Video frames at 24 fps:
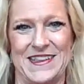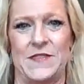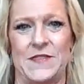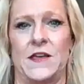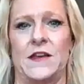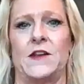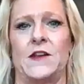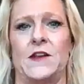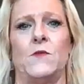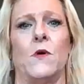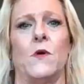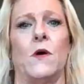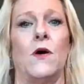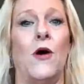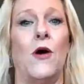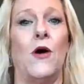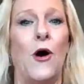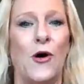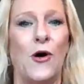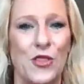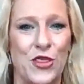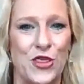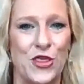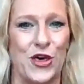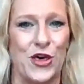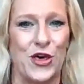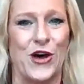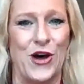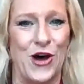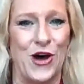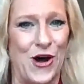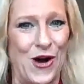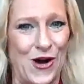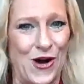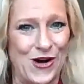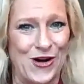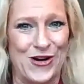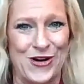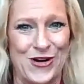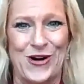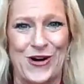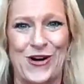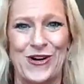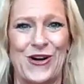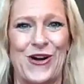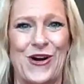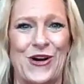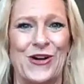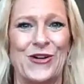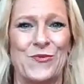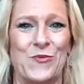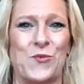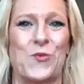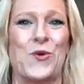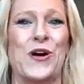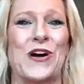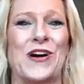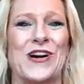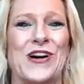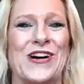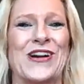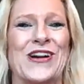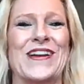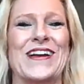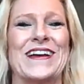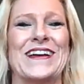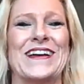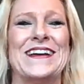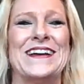and they do all the hard work